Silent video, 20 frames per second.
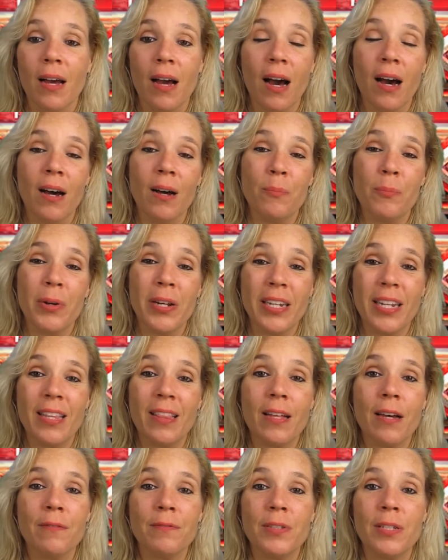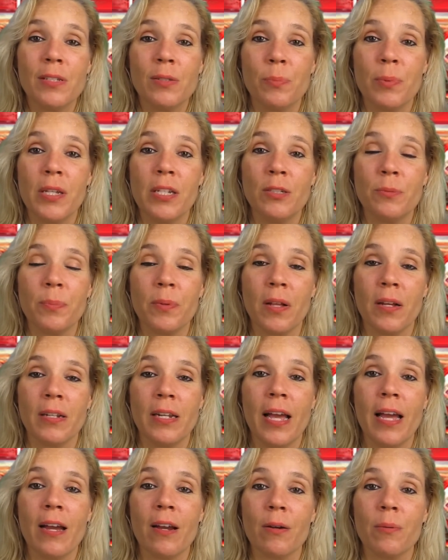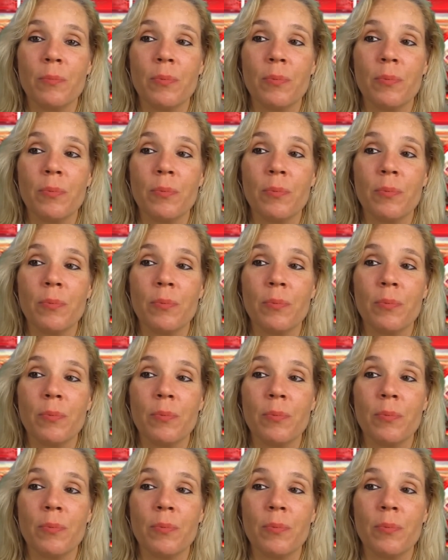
Uh, Britney loved his bleach blonde hair,